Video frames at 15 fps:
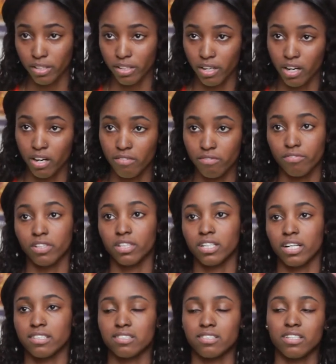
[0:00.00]
and I got full
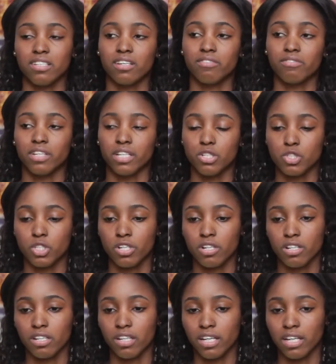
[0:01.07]
custody of
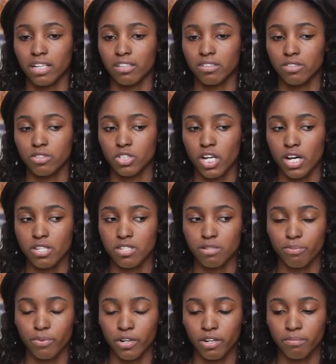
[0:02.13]
Angel and child
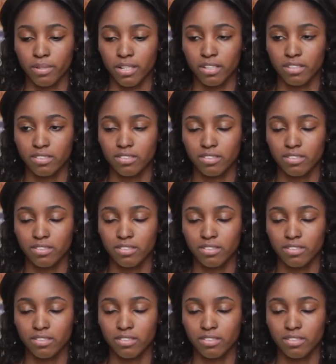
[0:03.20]
support, but